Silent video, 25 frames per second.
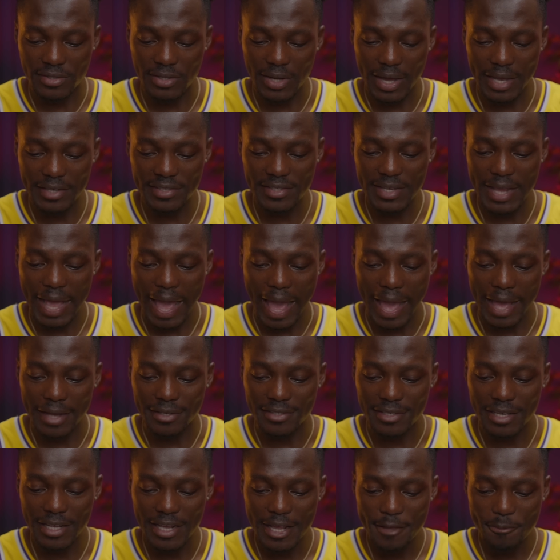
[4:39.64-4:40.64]
Nice
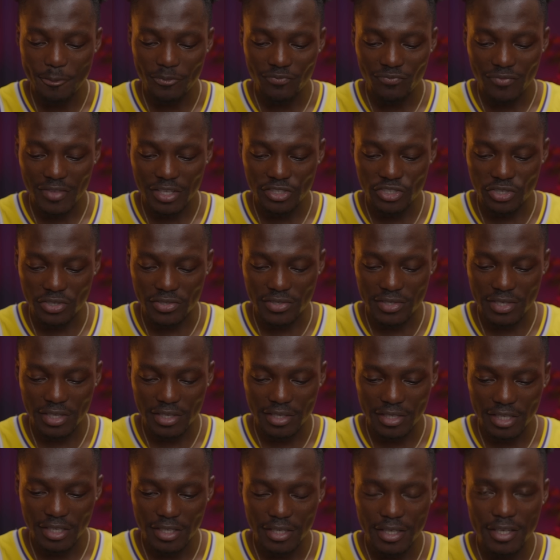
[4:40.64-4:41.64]
and just
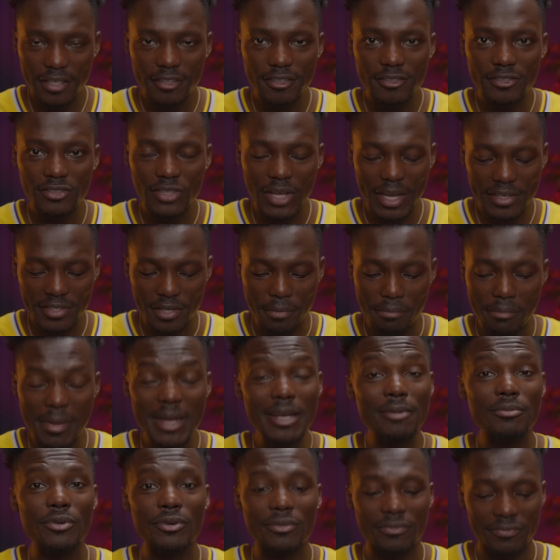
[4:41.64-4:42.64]
nice and
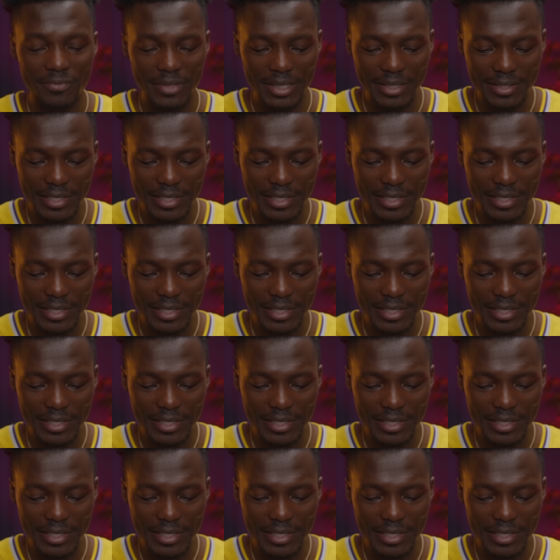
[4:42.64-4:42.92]
minimal in